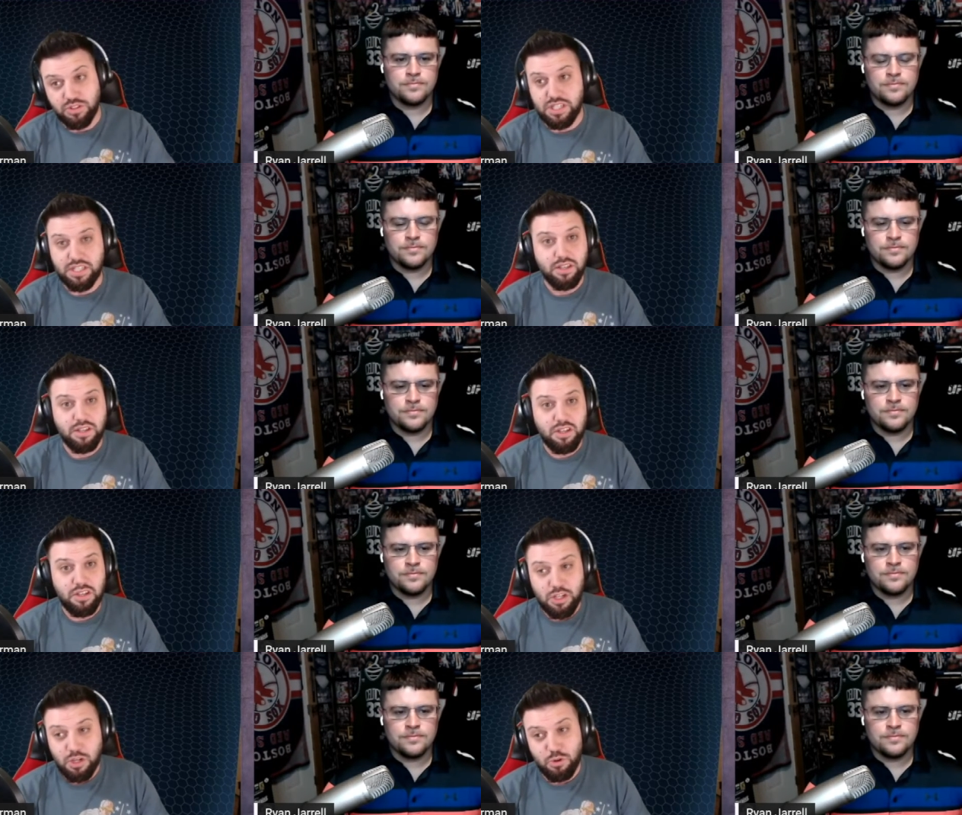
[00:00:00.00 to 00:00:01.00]
Speaker 1: see
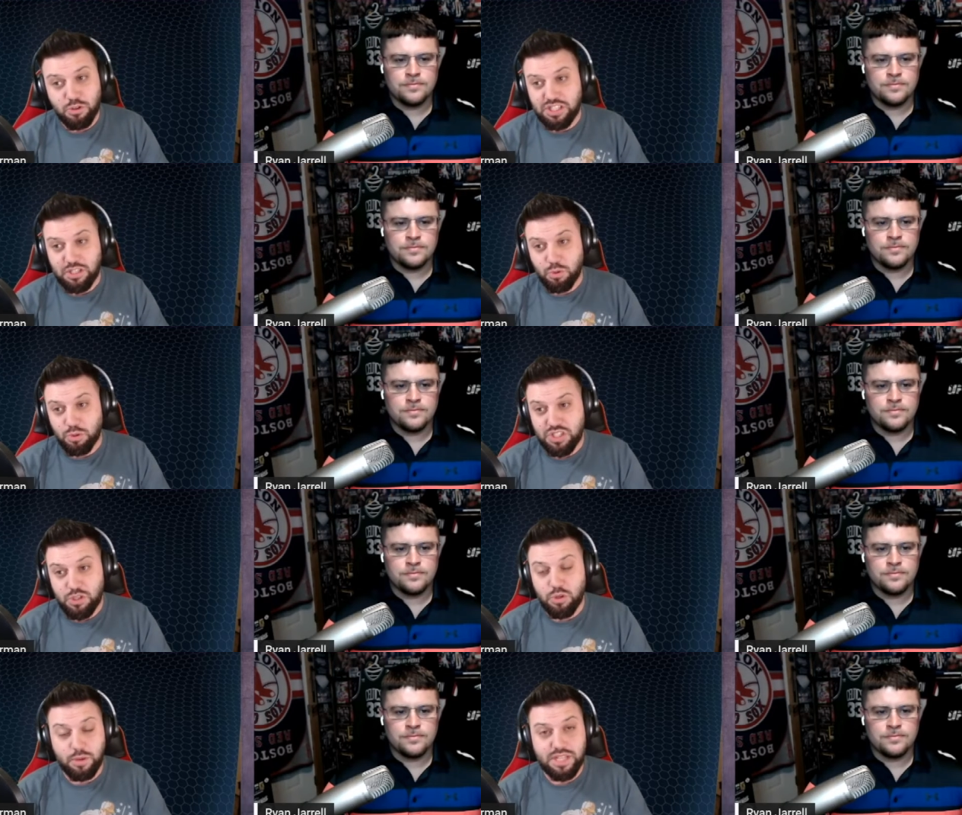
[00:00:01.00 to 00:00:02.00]
you know, we'll see, we'll see
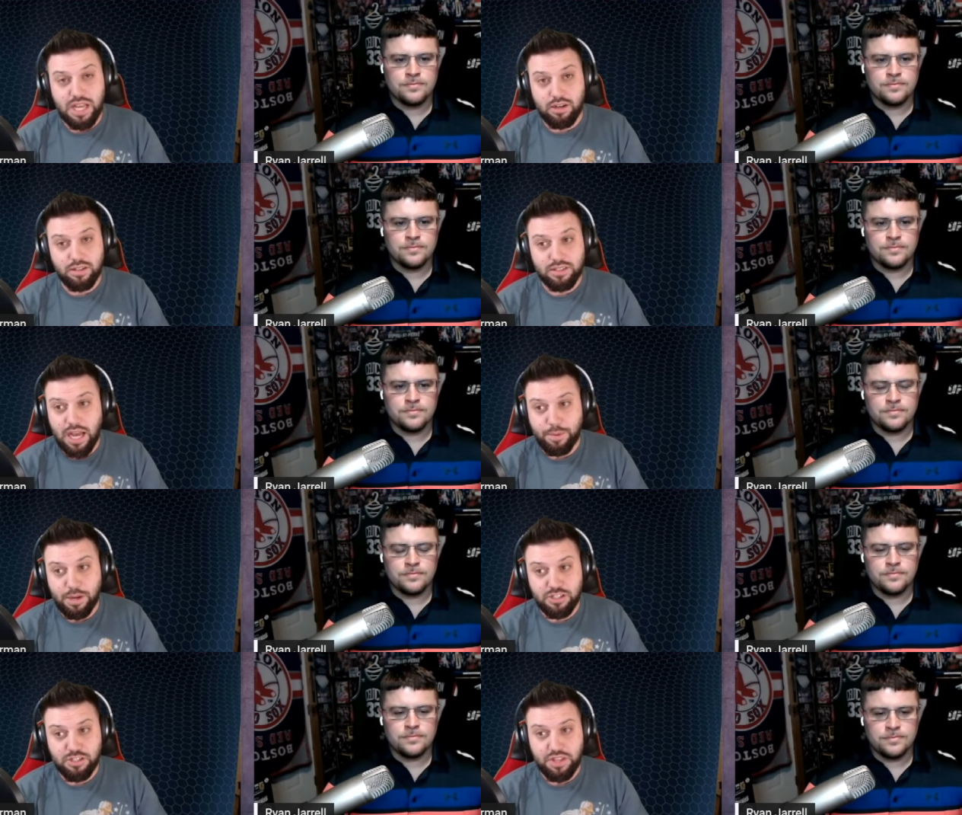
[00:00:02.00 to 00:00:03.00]
who comes out on top.
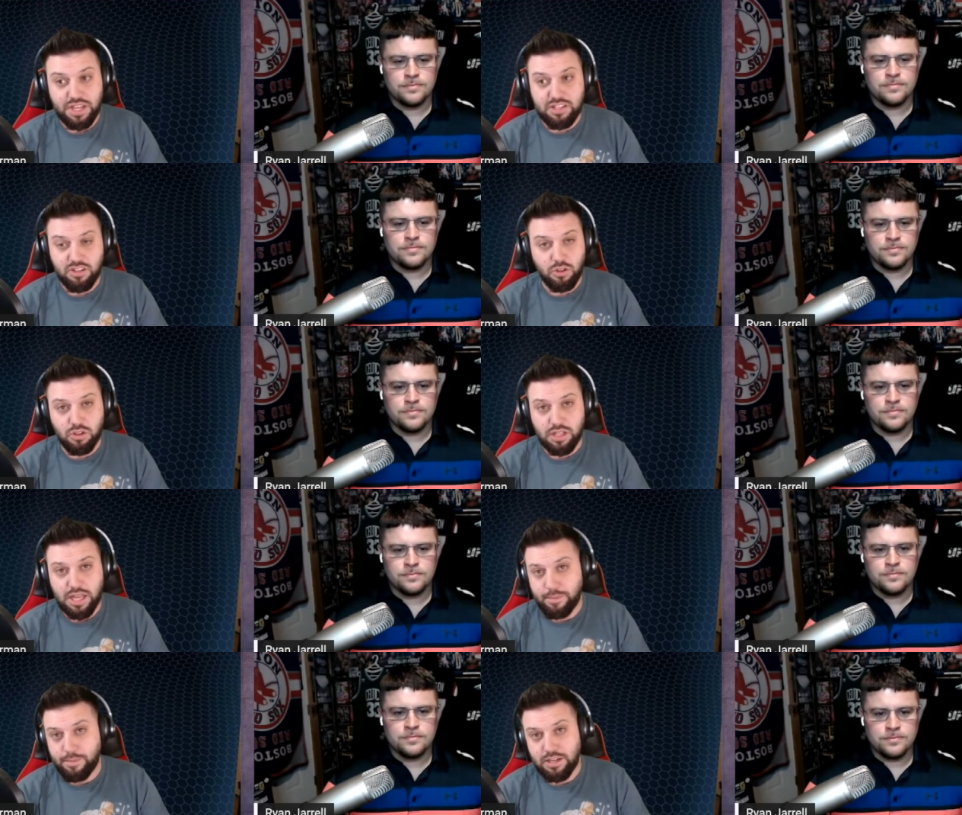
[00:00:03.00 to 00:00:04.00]
I just don't think he's going to look
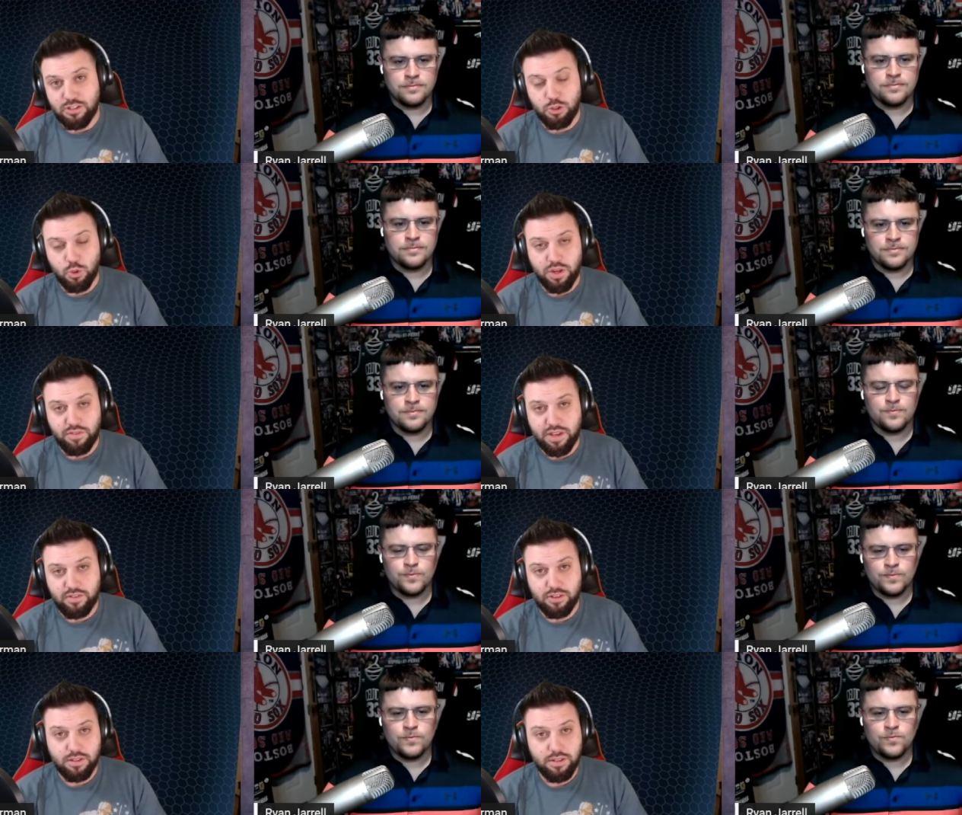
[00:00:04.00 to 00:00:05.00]
like a minus 220
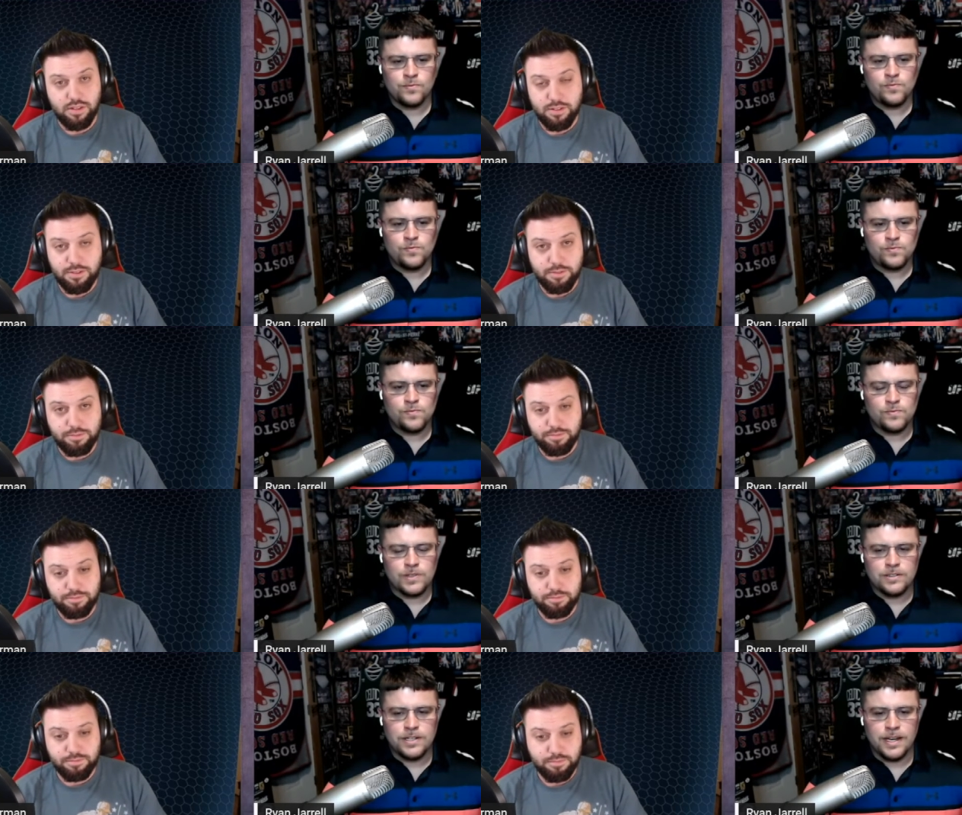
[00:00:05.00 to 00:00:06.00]
favorite.
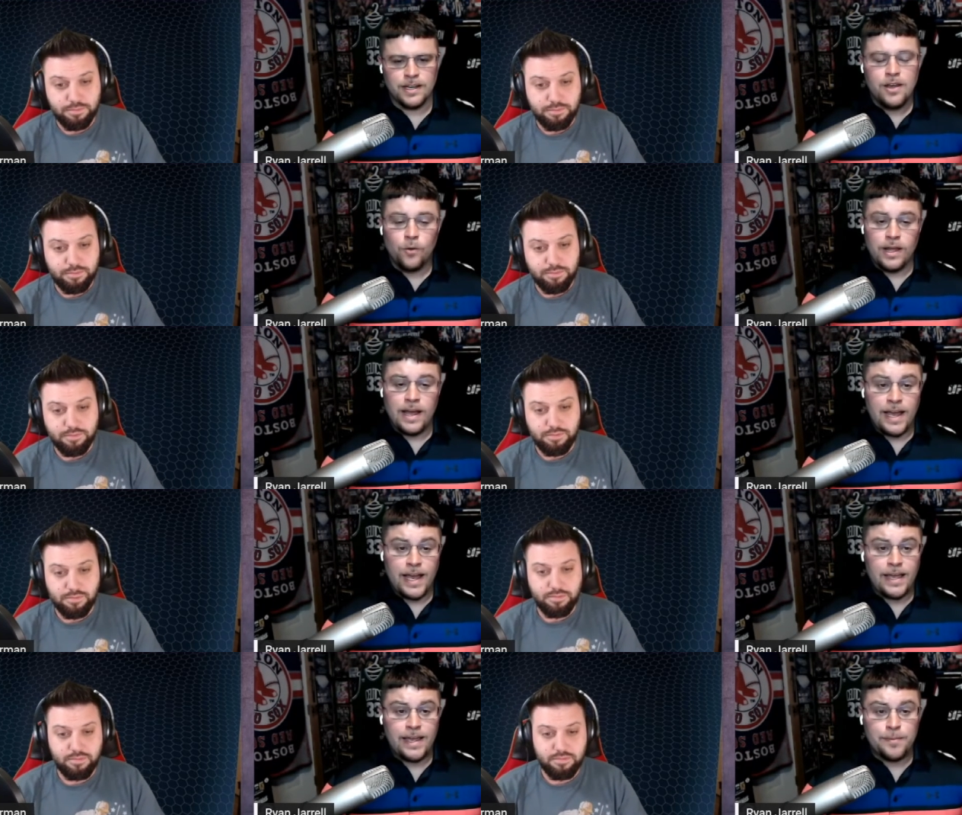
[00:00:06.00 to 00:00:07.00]
Speaker 2: Okay. Well,
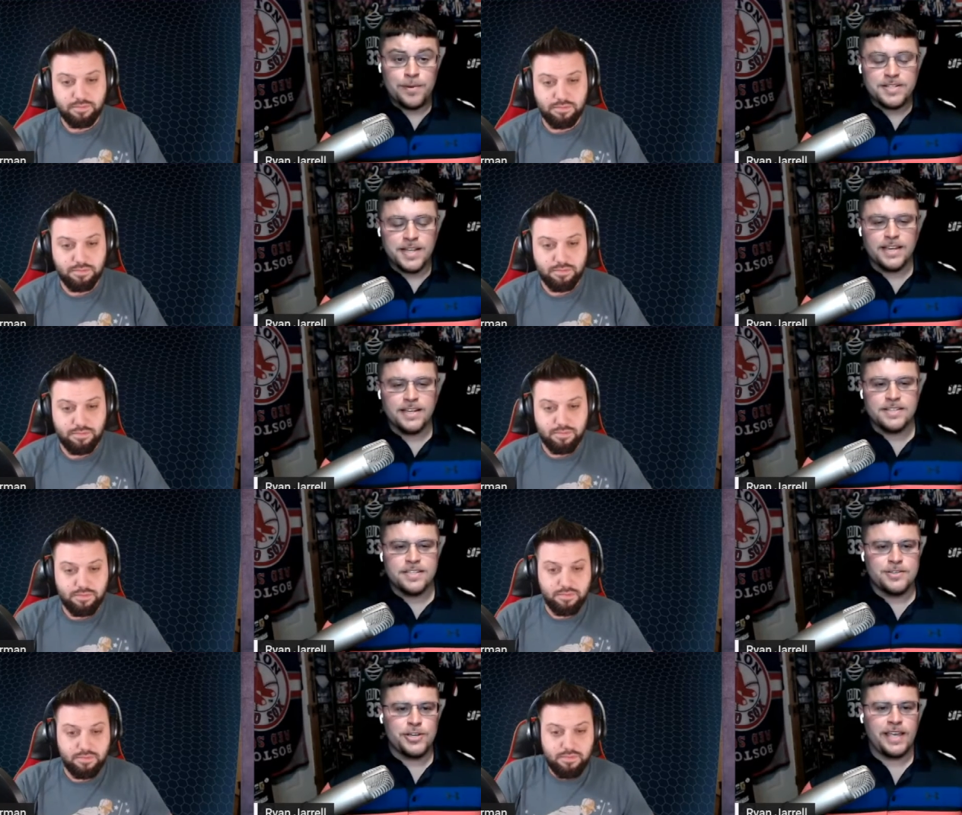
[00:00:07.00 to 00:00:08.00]
I, I, am excited
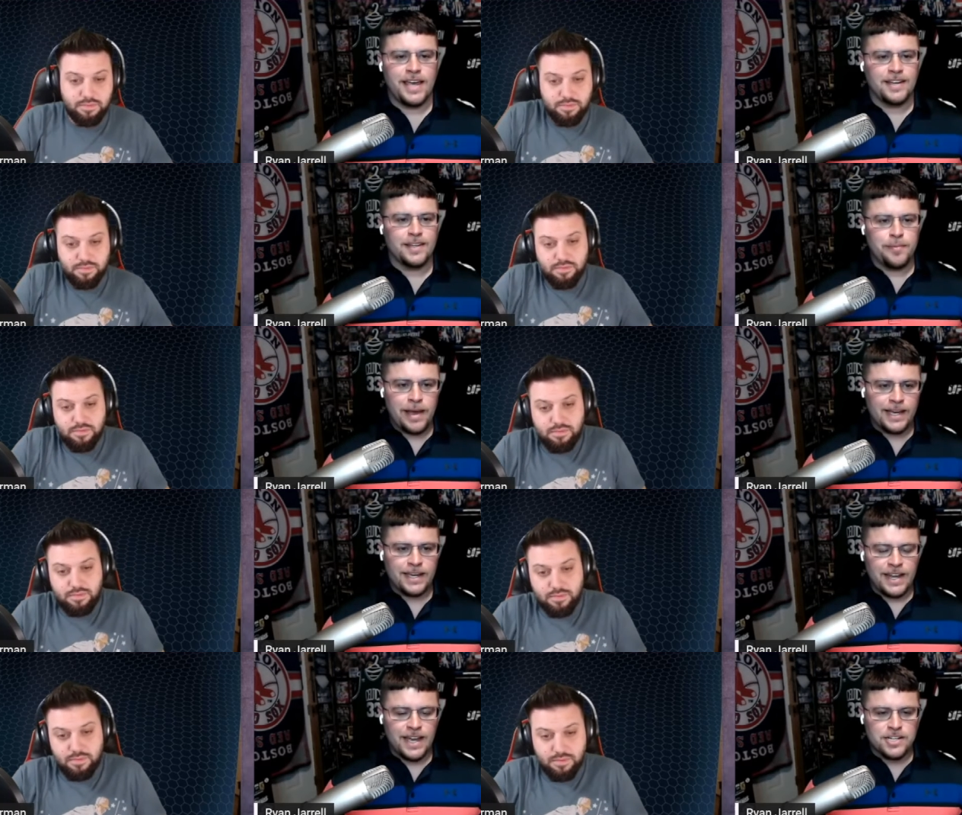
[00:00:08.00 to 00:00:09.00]
to see Jake Hadley
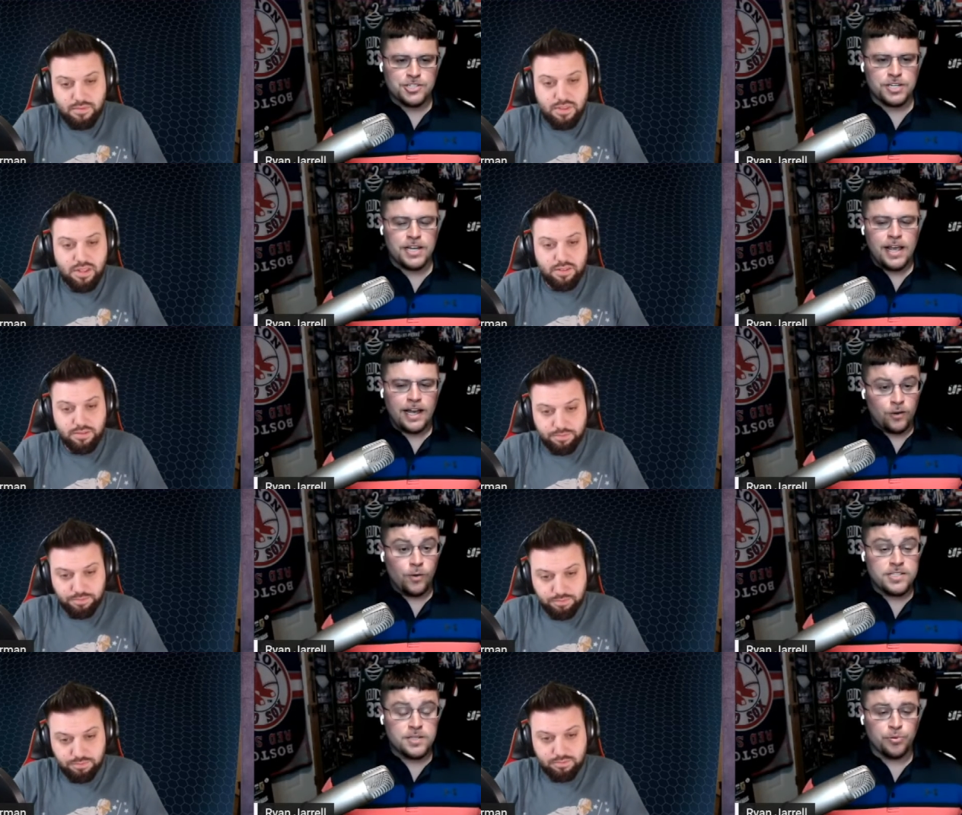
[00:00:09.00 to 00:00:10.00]
back in action.
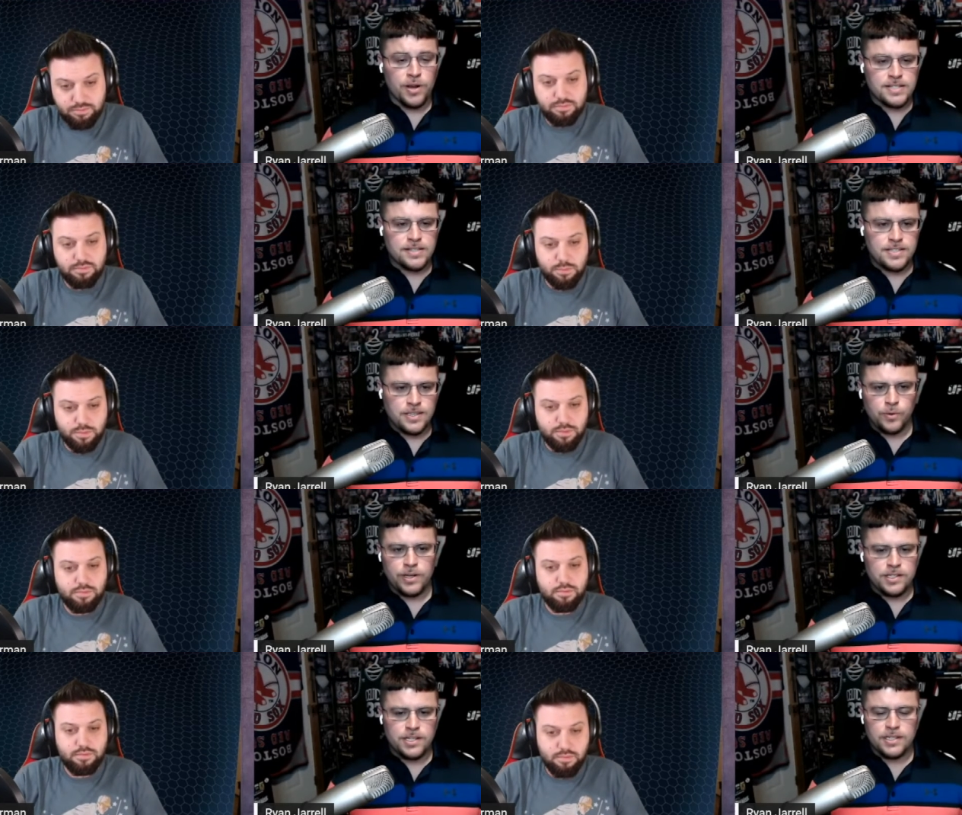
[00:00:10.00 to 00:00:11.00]
I was impressed to
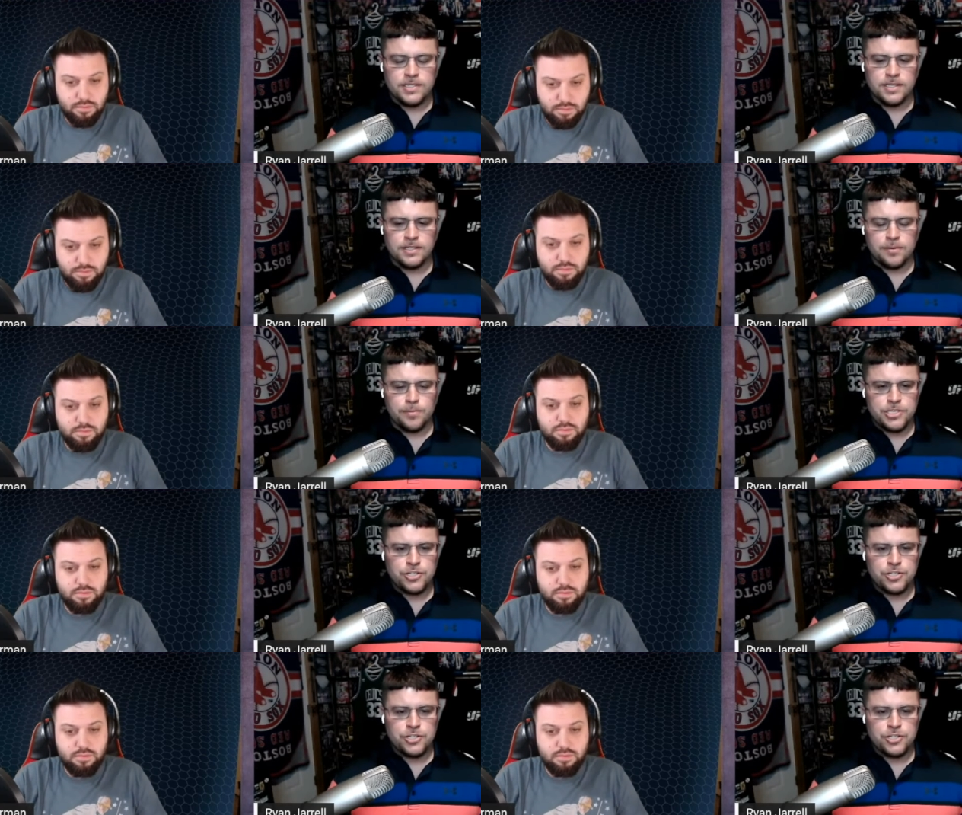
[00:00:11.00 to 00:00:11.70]
see what he did to, to